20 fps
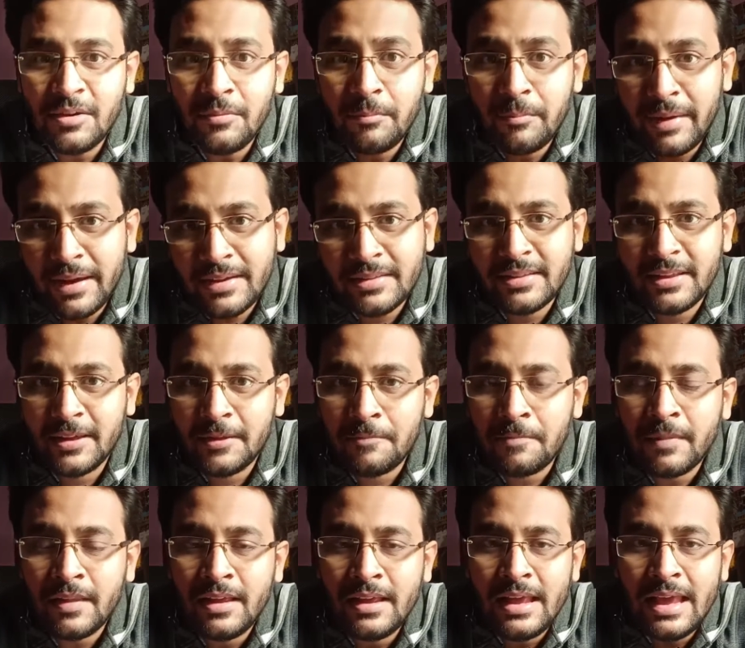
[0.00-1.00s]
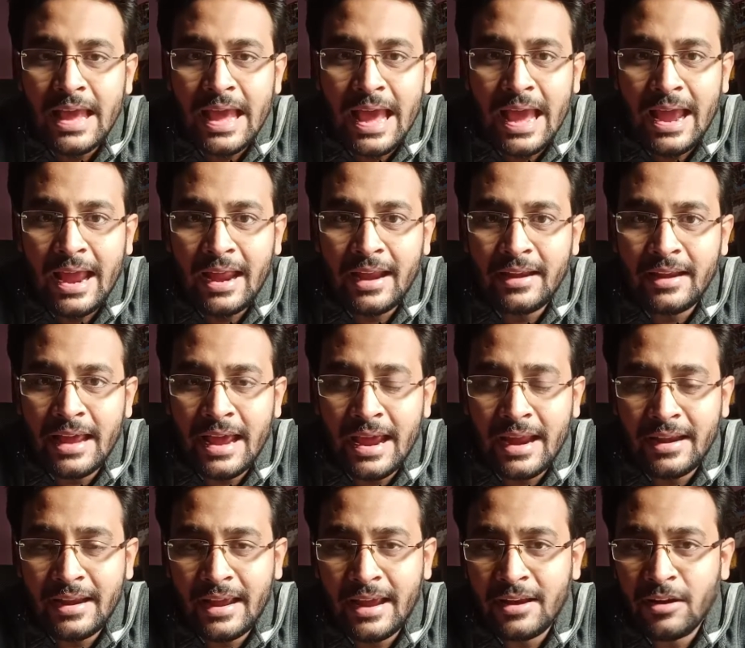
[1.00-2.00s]
is a big thing.
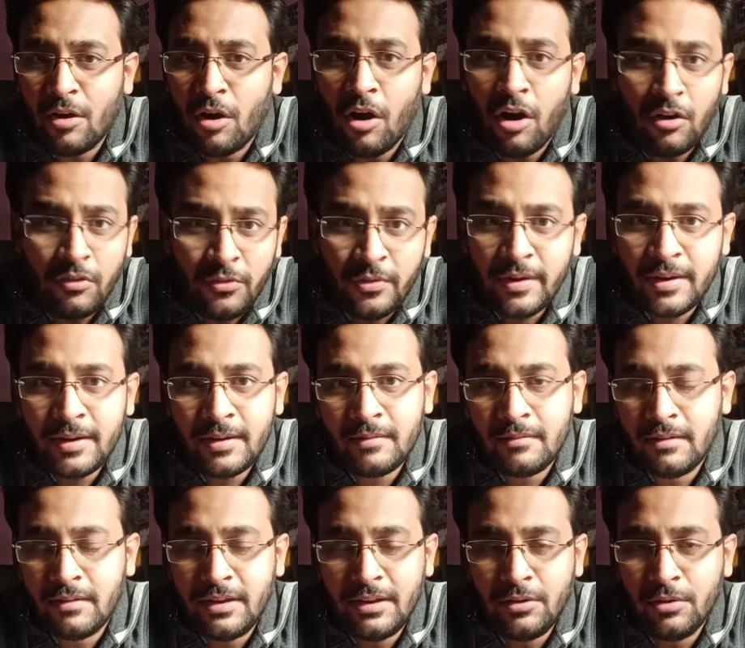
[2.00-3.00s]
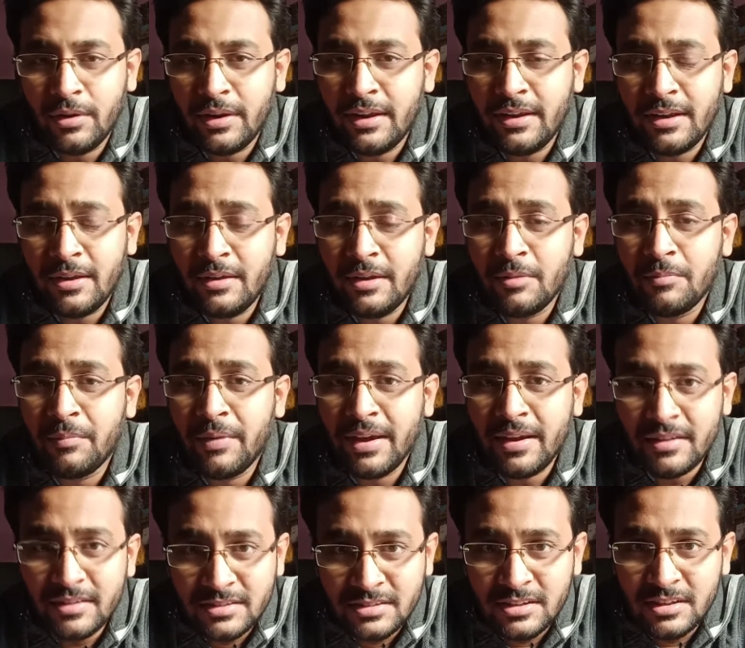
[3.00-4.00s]
And often, you know, in a
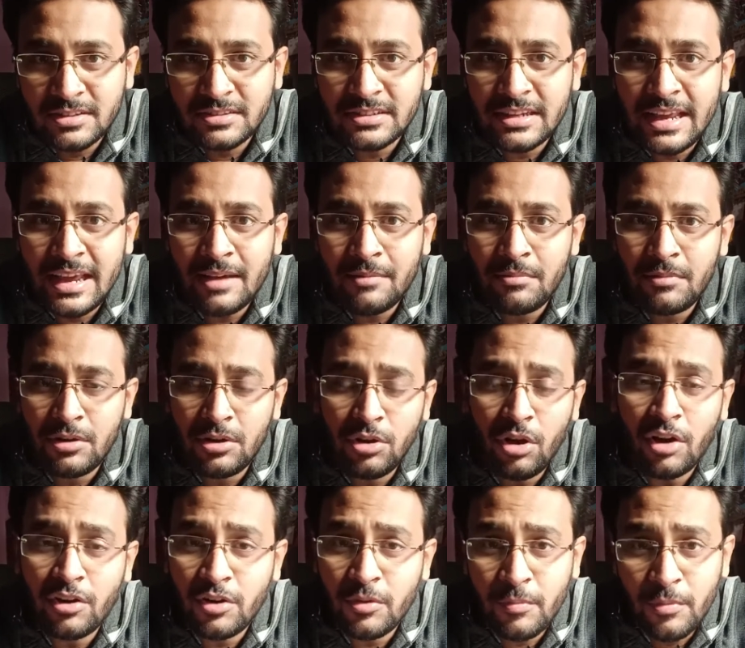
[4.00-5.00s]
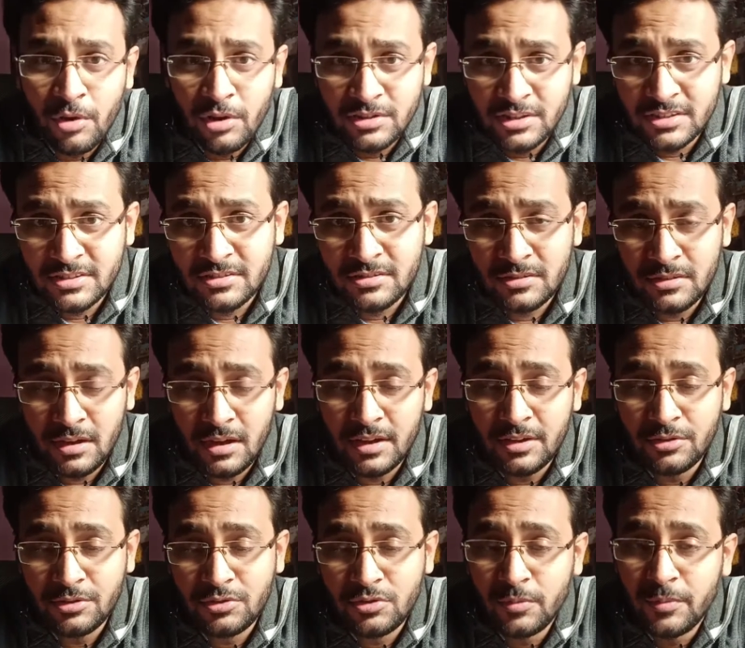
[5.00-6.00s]
big research lab, lot of projects
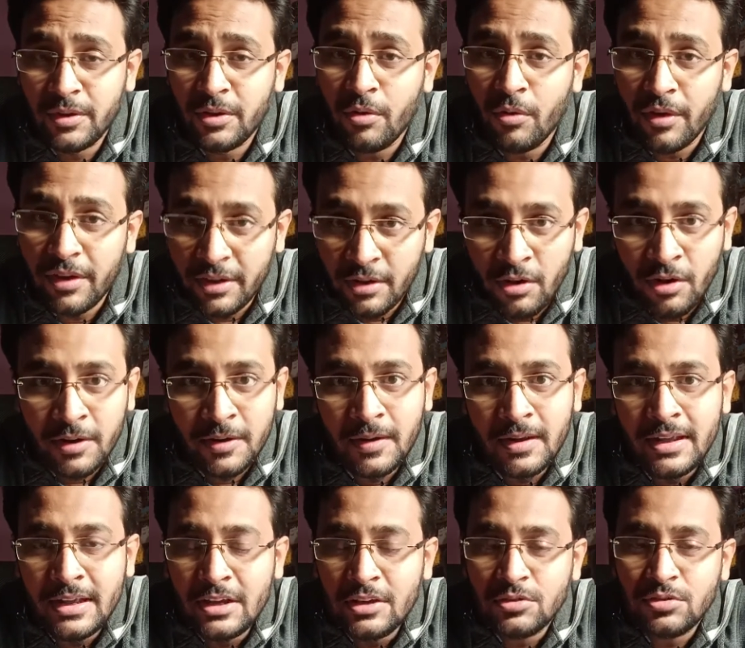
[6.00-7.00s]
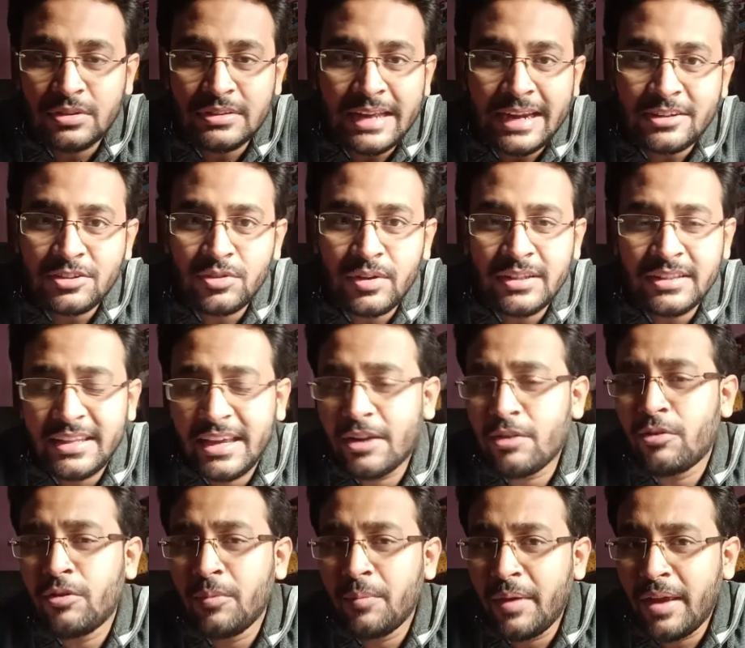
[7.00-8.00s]
used to be going on. So that's why
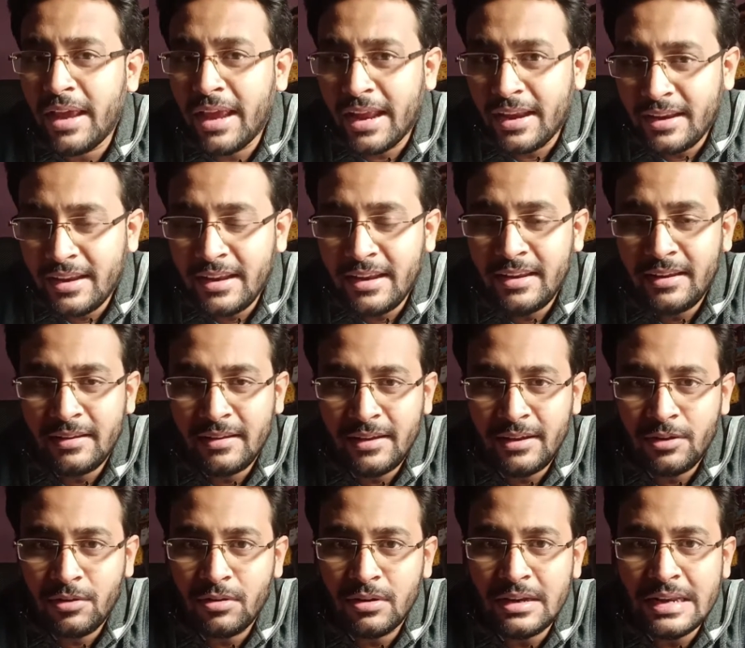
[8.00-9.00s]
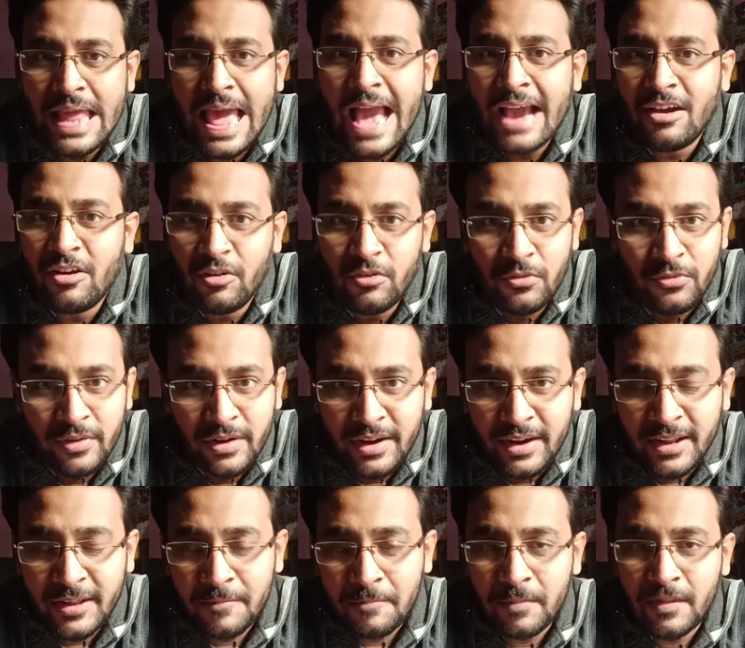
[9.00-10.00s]
there won't be any, you know, lack of
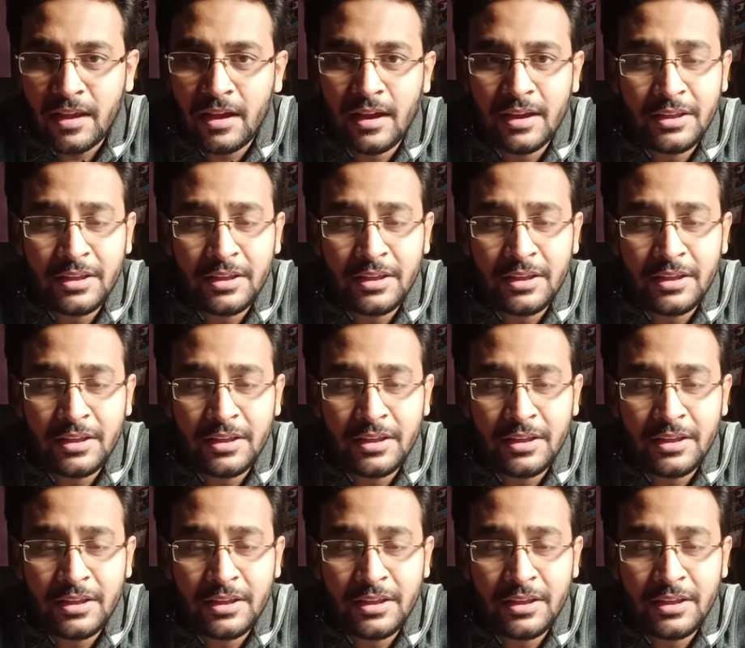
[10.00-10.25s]
funding.